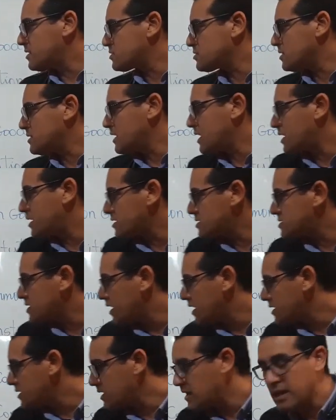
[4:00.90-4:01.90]
on the other
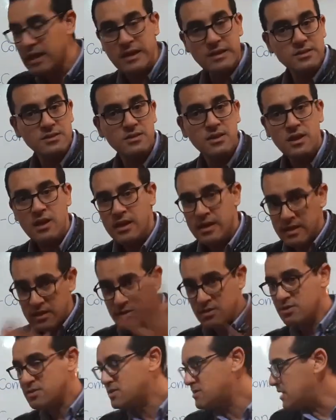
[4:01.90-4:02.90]
side is
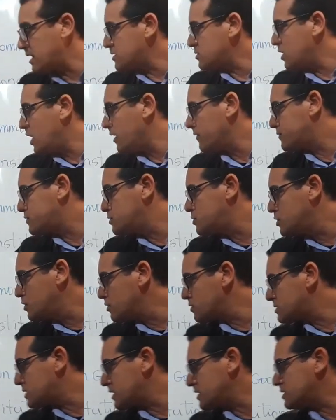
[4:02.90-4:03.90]
the set of
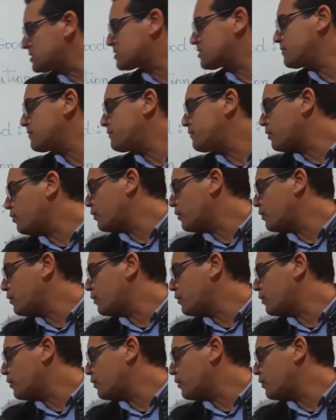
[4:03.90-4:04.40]
duties for